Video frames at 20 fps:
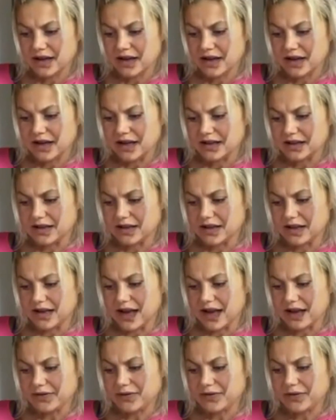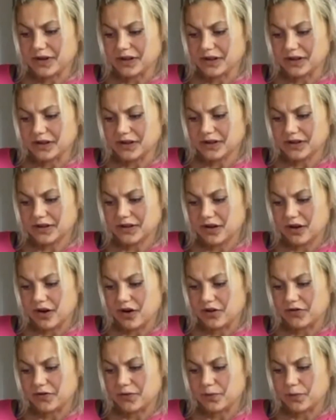in the life field
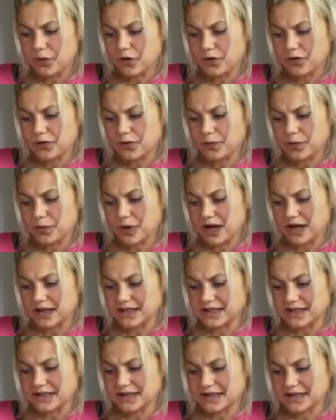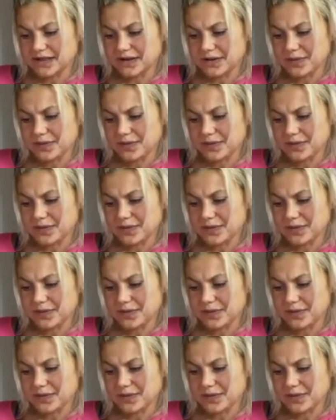of both parties,